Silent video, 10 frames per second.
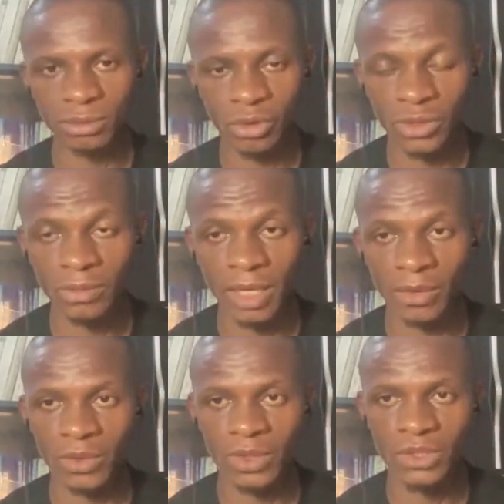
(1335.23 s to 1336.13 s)
customer
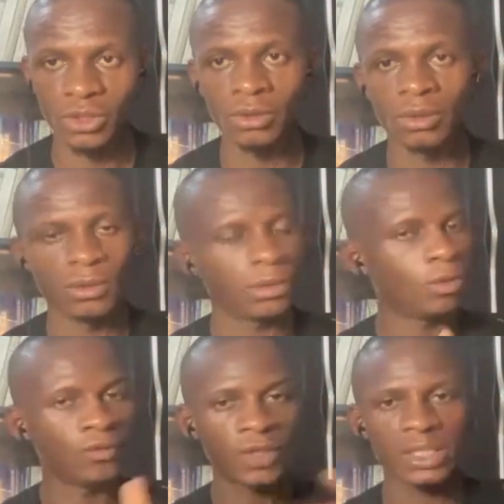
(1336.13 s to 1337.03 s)
acquisition,
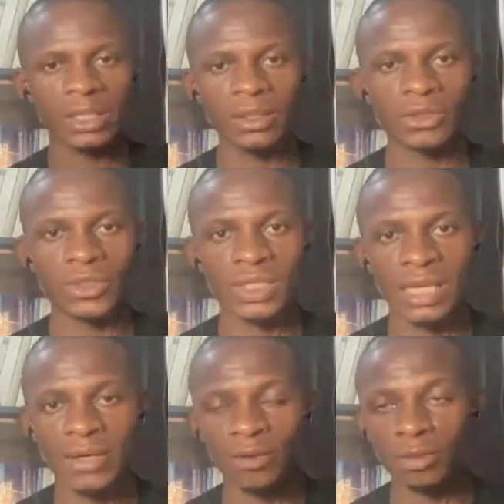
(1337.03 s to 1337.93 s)
obviously your
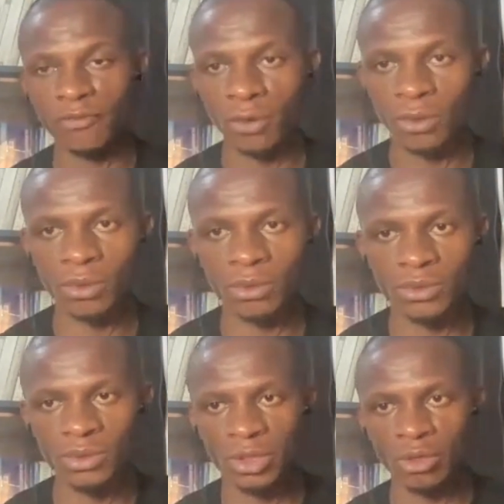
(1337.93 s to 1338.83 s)
sign up
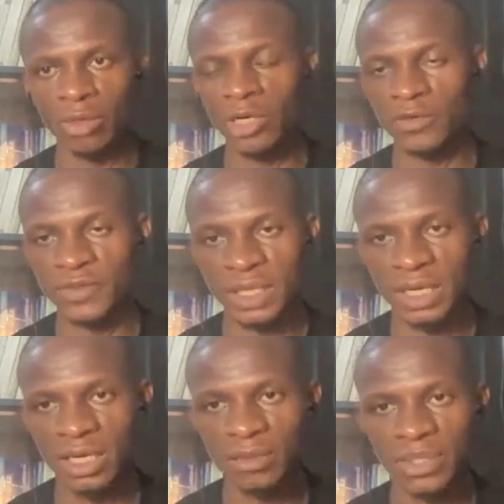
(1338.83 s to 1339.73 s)
flow, the number of
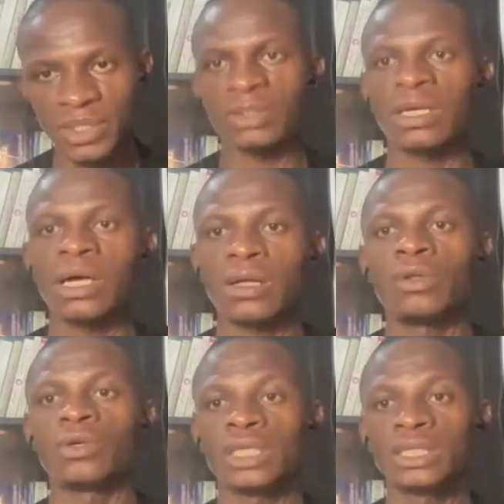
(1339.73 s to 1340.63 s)
steps, how
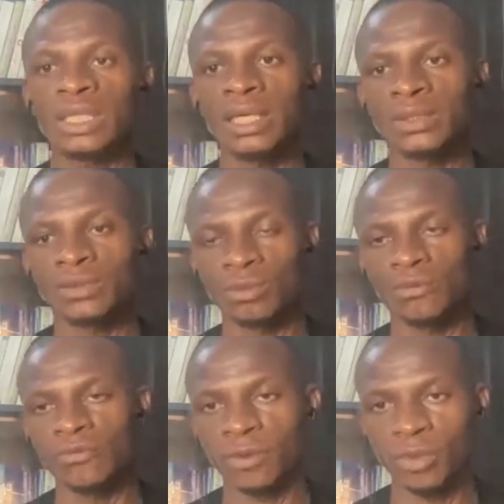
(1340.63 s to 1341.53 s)
long it takes to
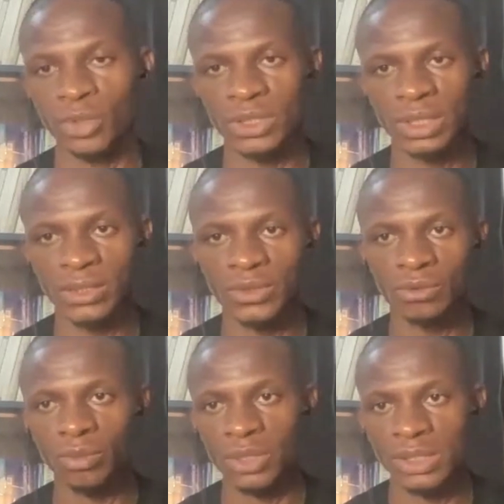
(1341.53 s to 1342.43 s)
move from point A
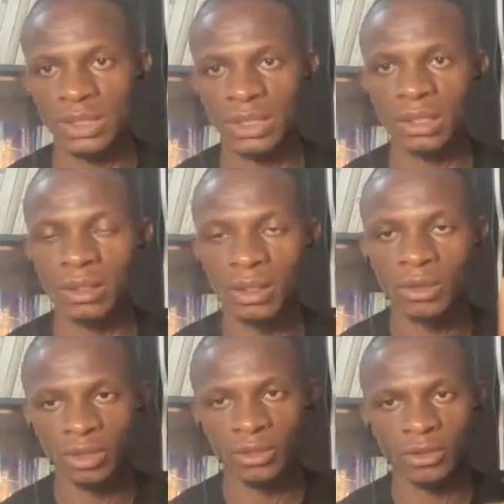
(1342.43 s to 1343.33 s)
to point Z
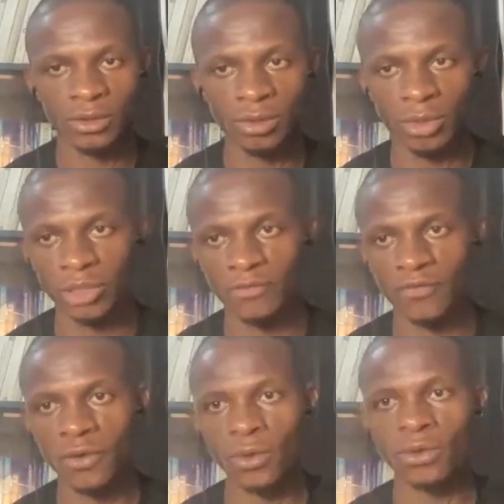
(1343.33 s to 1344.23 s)
in your onboarding
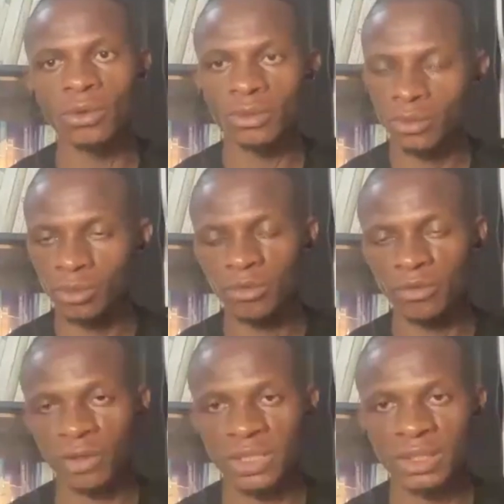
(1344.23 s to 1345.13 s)
flow would be
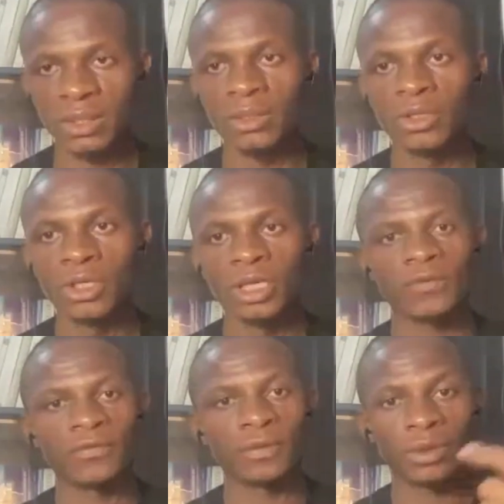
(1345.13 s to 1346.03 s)
critical.
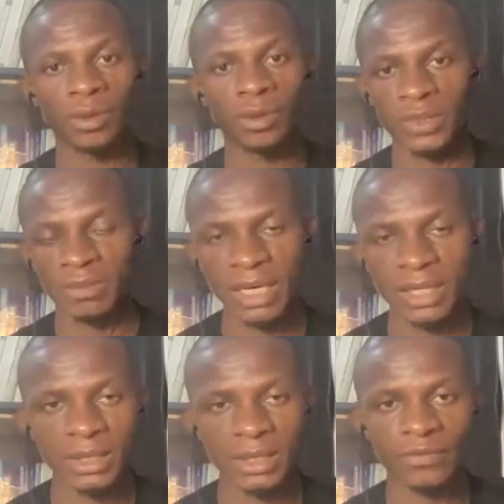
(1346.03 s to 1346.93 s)
If you're
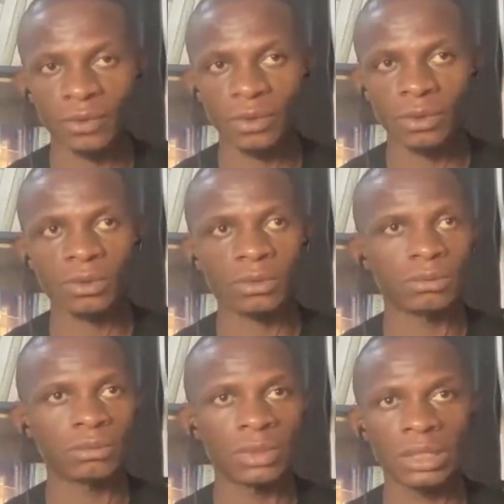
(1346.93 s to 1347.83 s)
optimizing for
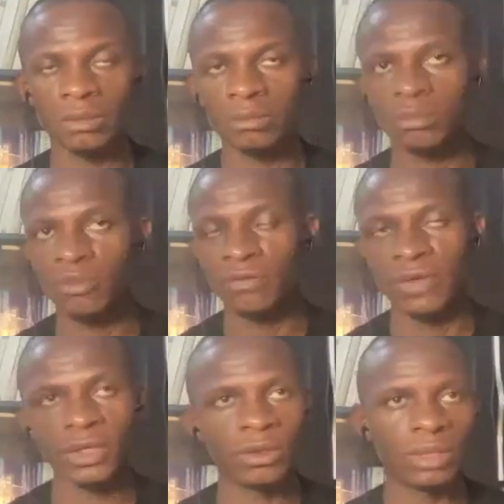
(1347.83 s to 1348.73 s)

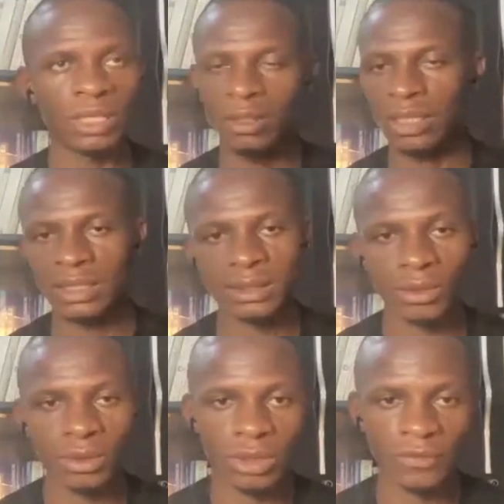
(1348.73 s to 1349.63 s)
revenue, then that's a
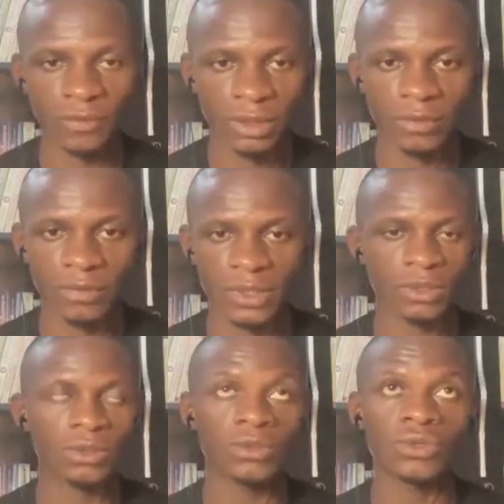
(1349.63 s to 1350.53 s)
whole different
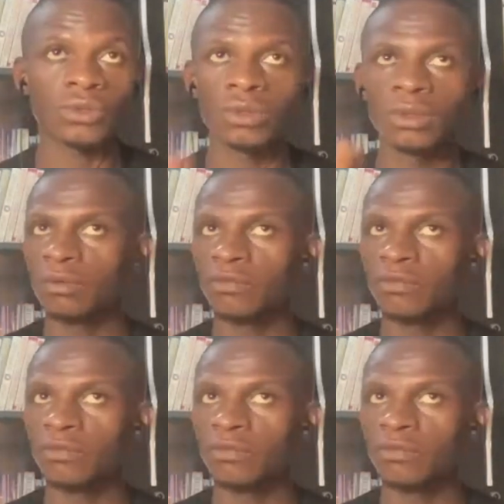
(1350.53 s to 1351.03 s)
conversation. So